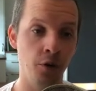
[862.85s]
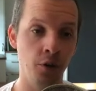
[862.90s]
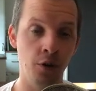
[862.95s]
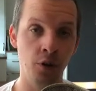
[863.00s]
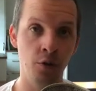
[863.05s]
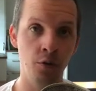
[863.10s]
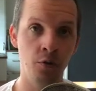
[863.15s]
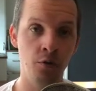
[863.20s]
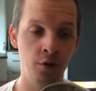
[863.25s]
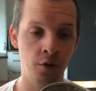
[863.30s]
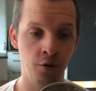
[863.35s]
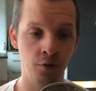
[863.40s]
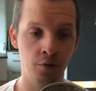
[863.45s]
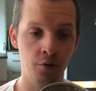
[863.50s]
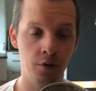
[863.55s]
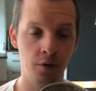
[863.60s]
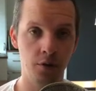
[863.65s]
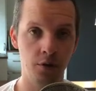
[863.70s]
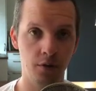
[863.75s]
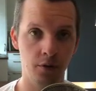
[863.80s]
You
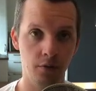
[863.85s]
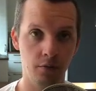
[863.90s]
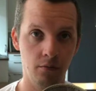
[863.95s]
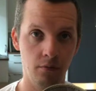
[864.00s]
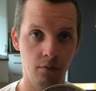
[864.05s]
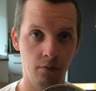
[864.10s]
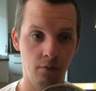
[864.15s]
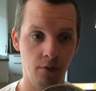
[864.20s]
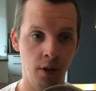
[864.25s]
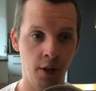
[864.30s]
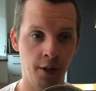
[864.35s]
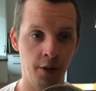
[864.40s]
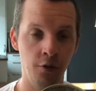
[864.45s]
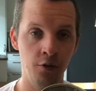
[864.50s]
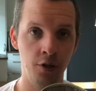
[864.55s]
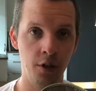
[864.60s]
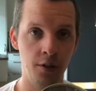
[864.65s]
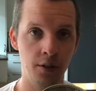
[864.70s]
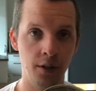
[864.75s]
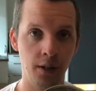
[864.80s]

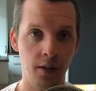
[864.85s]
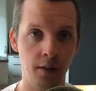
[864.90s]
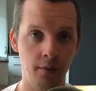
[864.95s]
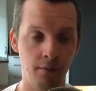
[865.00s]
just